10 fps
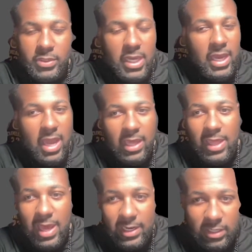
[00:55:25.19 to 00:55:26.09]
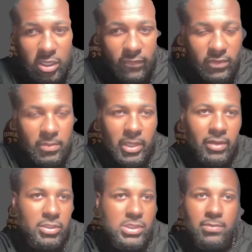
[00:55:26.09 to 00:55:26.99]
I love them
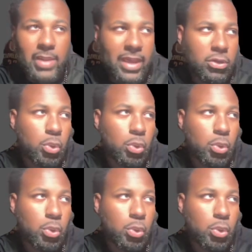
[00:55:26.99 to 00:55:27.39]
black